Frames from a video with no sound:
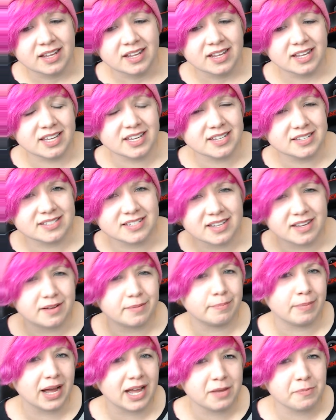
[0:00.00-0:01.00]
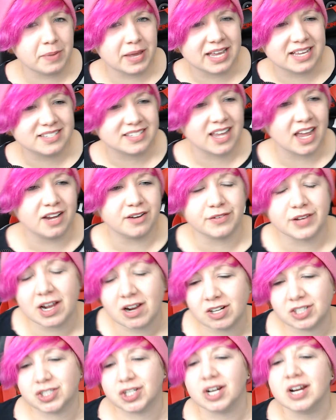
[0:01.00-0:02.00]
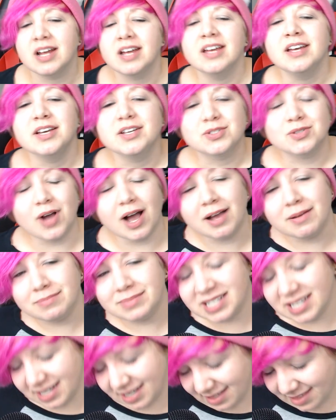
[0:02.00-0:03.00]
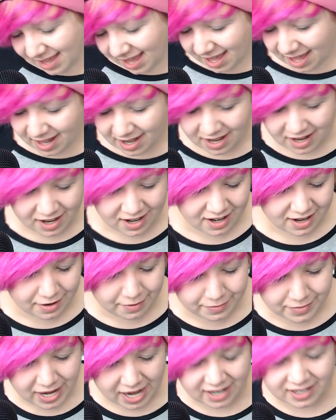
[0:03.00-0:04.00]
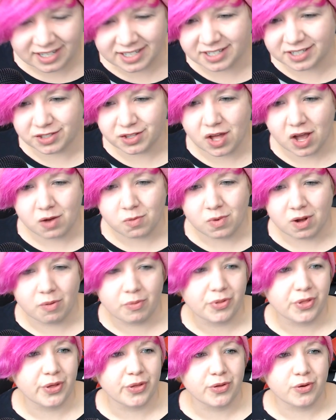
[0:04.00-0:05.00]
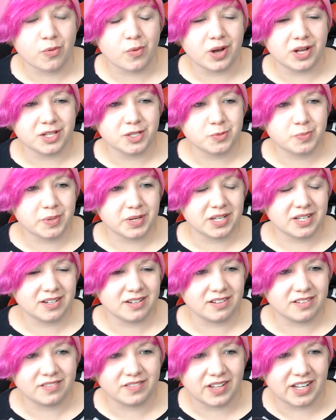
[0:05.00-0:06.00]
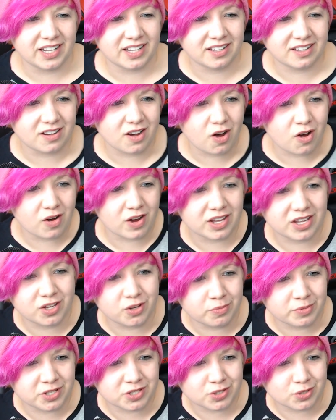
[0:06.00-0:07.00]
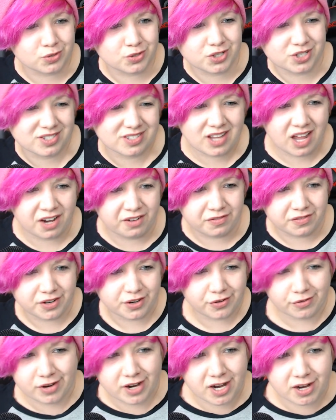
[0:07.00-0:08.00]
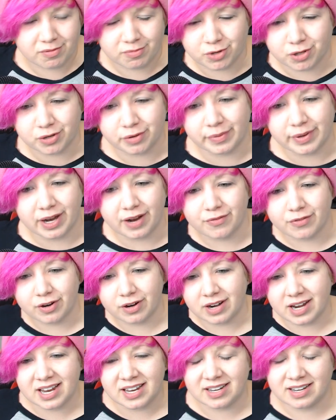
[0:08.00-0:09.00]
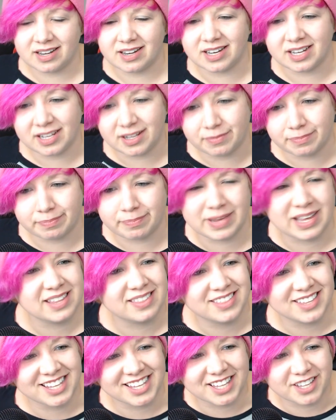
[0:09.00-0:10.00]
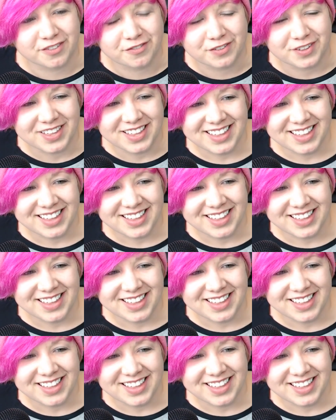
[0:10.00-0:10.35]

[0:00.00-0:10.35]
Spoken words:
He is a my pace kind of character. So I'm digging that, not getting along well with other ones, but like, oh, humans are just kind of another animal or whatever, and he may think of